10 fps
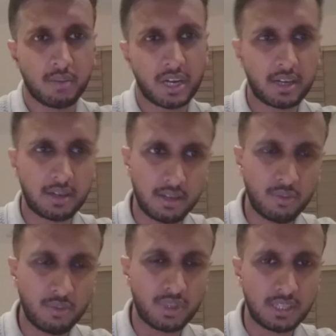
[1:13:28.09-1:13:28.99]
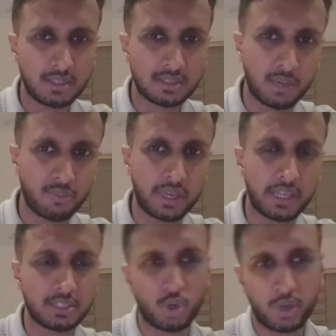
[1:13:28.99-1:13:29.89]
but within some
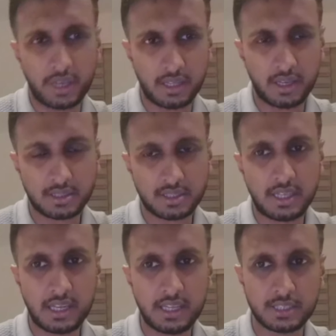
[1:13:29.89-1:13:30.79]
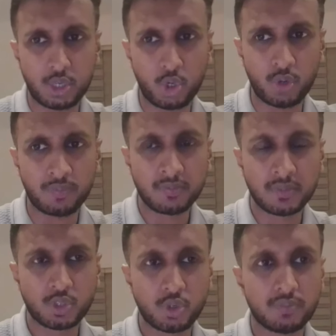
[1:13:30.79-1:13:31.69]
range, your H D L is low.
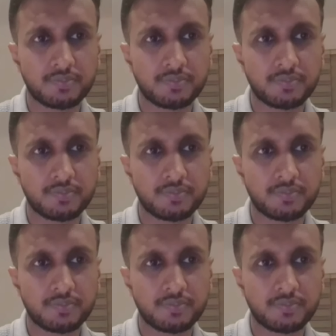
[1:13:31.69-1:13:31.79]
So